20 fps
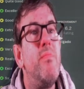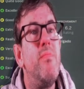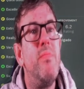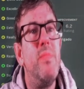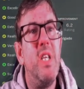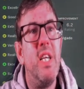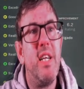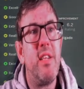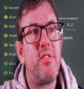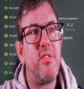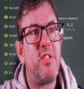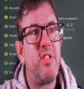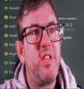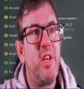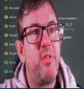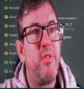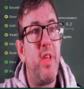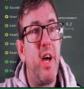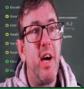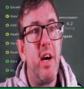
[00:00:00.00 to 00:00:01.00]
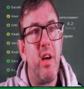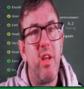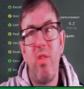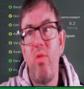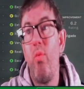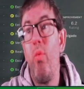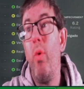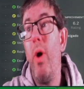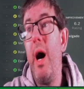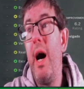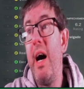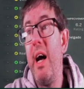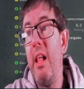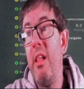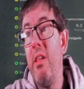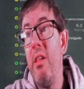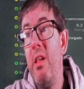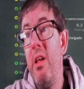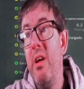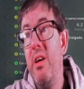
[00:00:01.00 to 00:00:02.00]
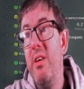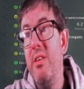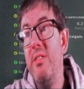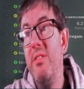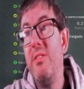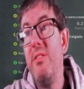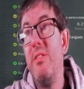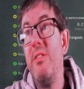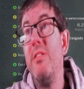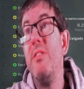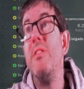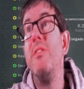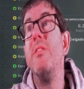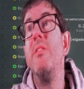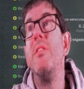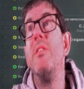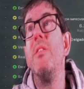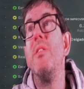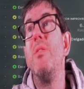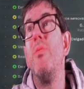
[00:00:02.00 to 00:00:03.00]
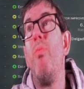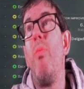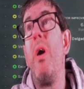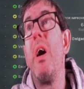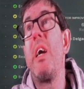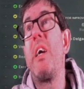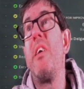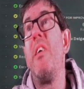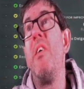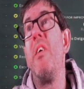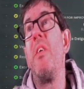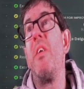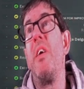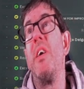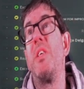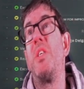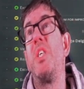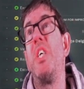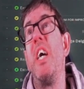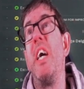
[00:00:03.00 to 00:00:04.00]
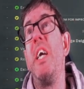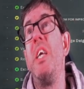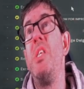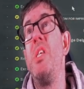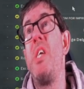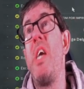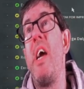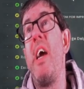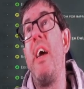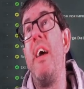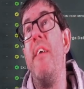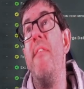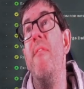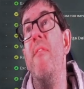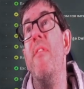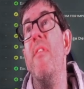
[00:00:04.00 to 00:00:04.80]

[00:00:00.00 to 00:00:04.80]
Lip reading: let's do that as well. Why can't I change it?